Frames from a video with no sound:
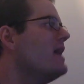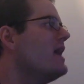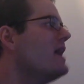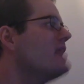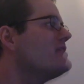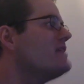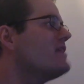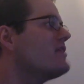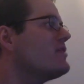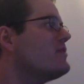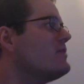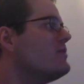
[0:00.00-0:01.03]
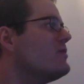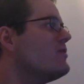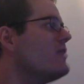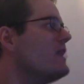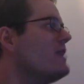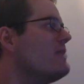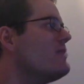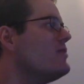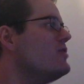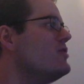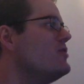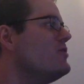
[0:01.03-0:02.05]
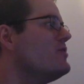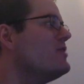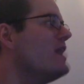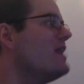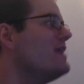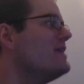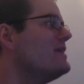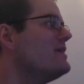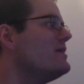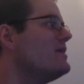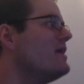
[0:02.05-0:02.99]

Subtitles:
And together we will claim the new continent.